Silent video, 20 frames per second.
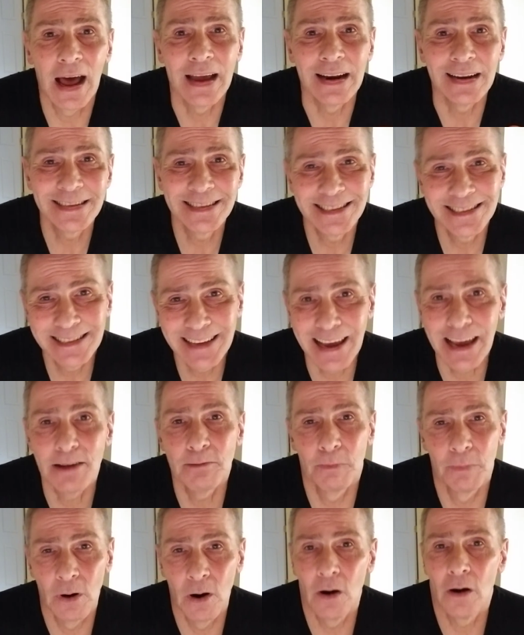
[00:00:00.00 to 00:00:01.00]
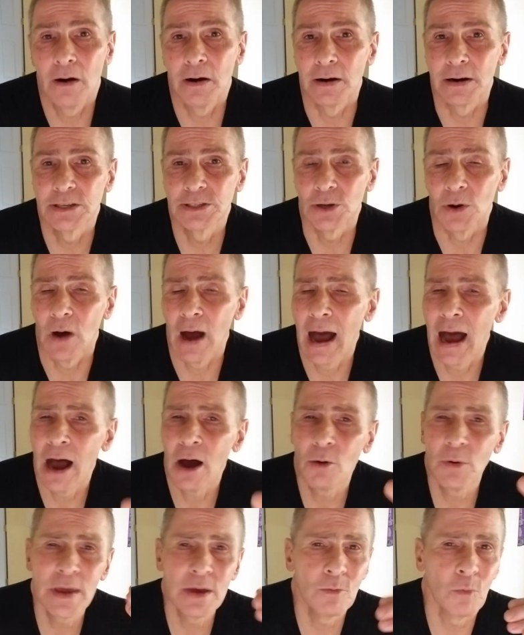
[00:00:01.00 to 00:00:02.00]
in a state park. So
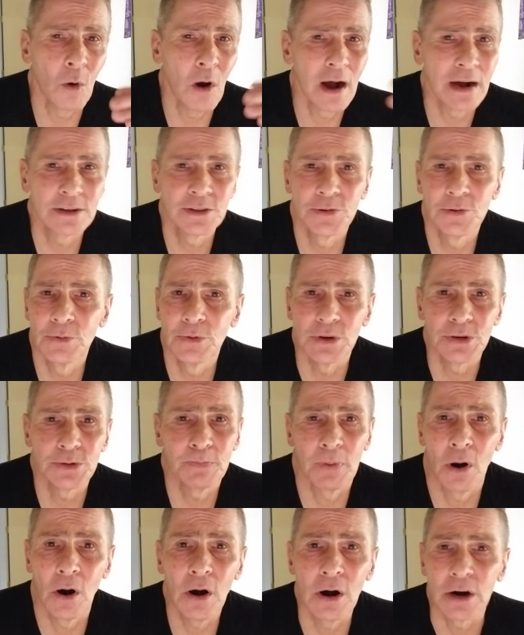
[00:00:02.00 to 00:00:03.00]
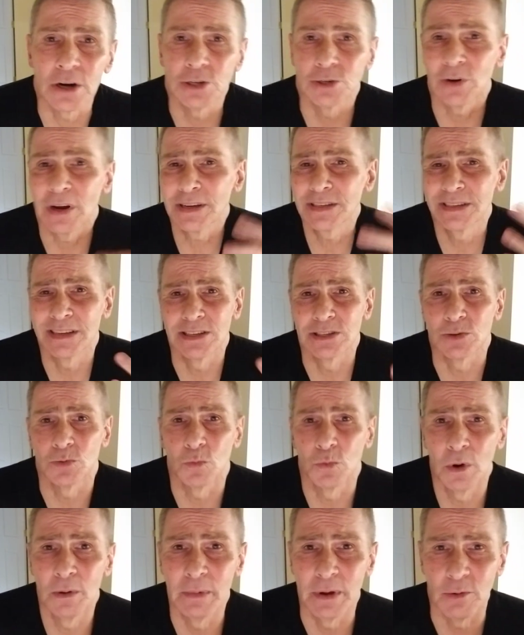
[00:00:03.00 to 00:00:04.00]
how he walked through this park dressed as a
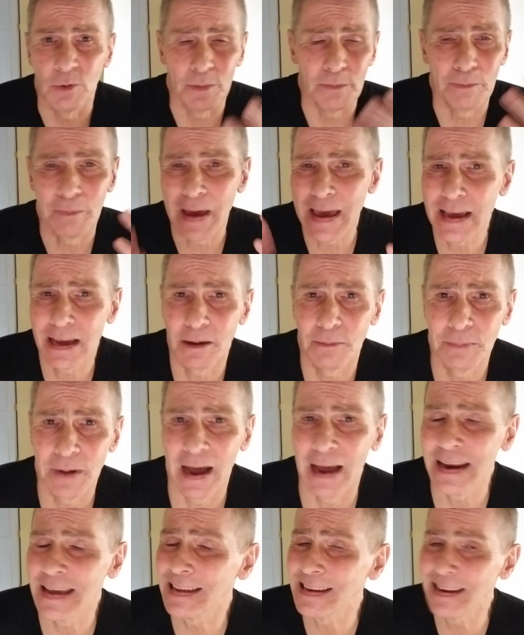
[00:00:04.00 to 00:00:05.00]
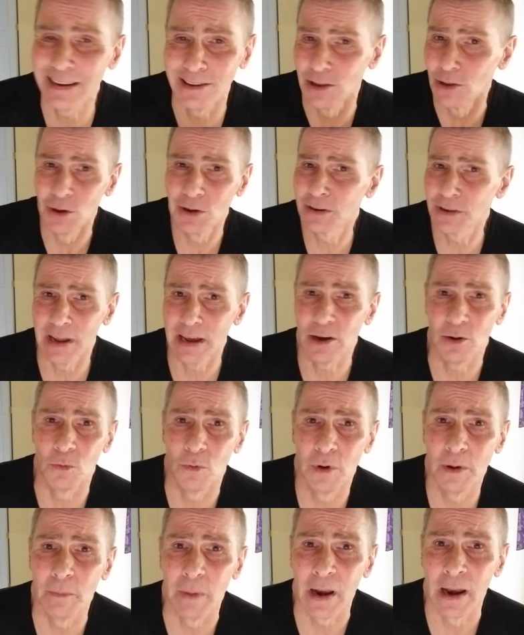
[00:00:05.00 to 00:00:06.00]
woman with makeup on, he didn't look like a
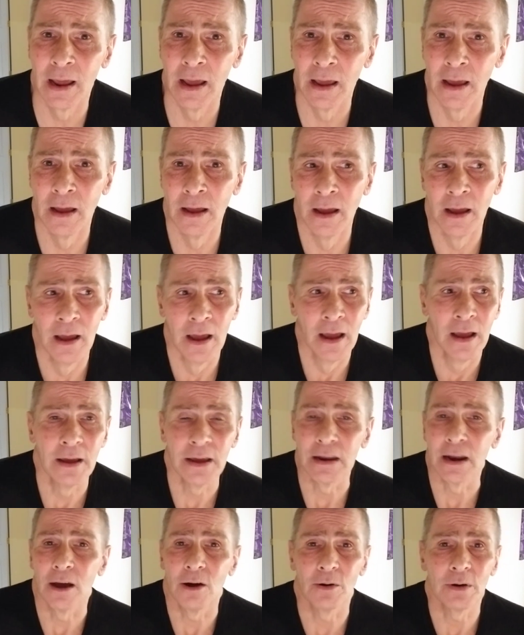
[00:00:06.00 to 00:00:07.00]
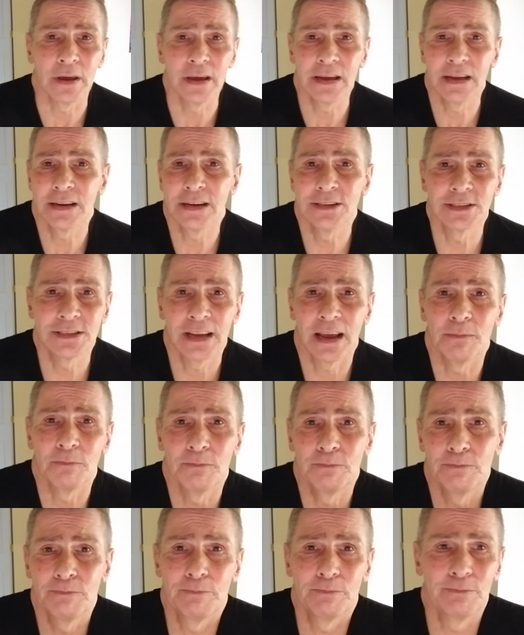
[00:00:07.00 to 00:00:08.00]
woman. He just had
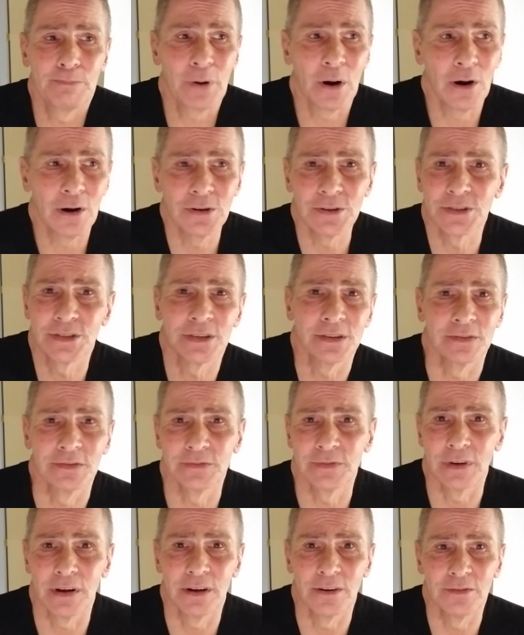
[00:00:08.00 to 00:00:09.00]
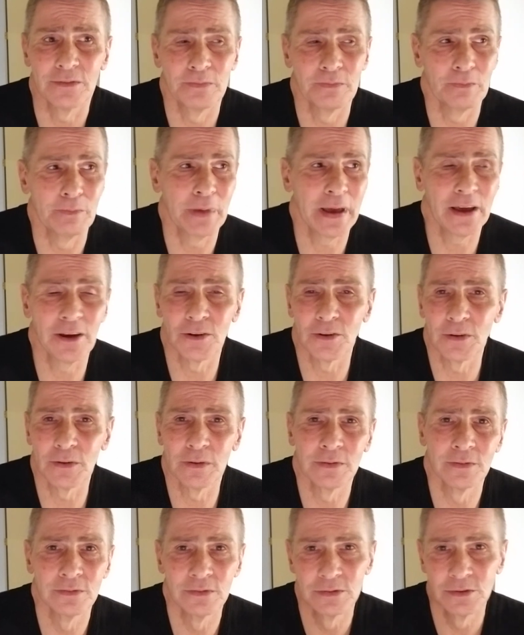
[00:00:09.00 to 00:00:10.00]
parts of
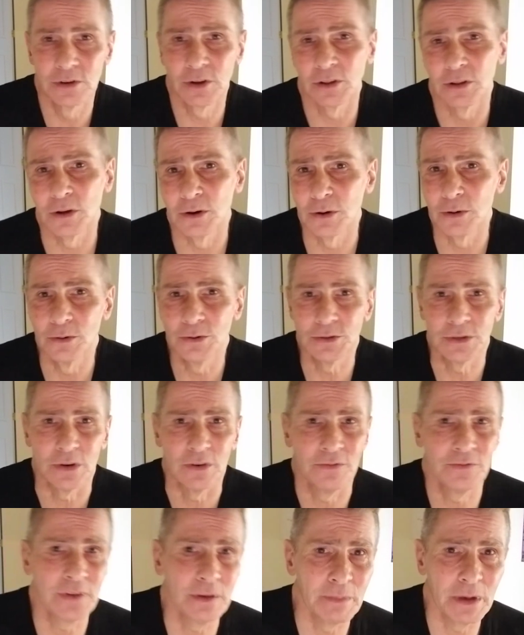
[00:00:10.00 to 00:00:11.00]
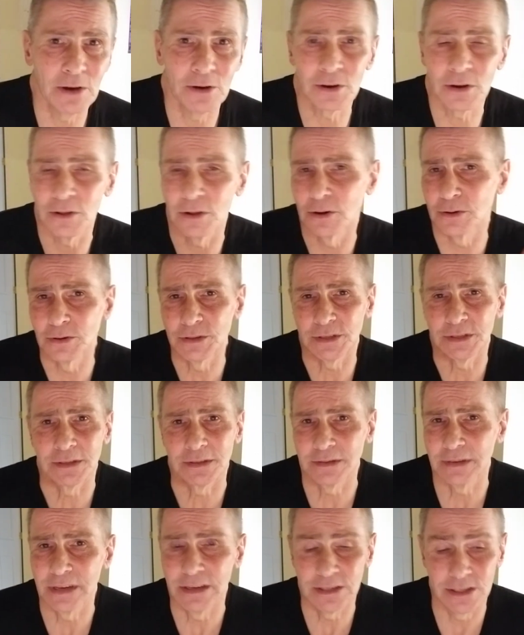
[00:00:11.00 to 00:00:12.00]
male clothes and female clothes, and
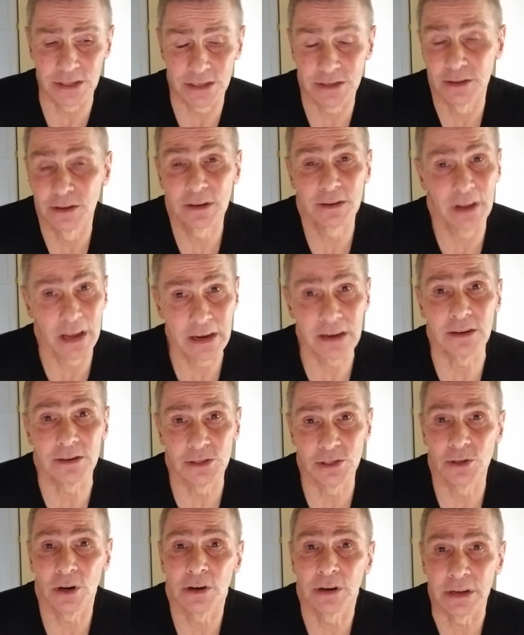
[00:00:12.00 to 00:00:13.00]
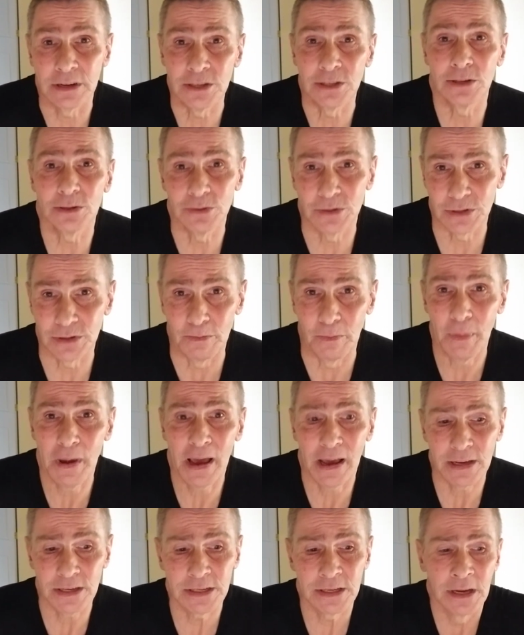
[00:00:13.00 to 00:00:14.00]
he just looked like a drug-induced
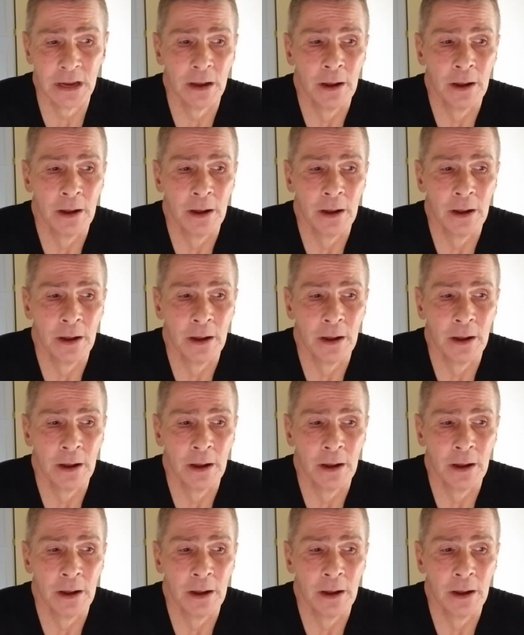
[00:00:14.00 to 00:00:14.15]
mess.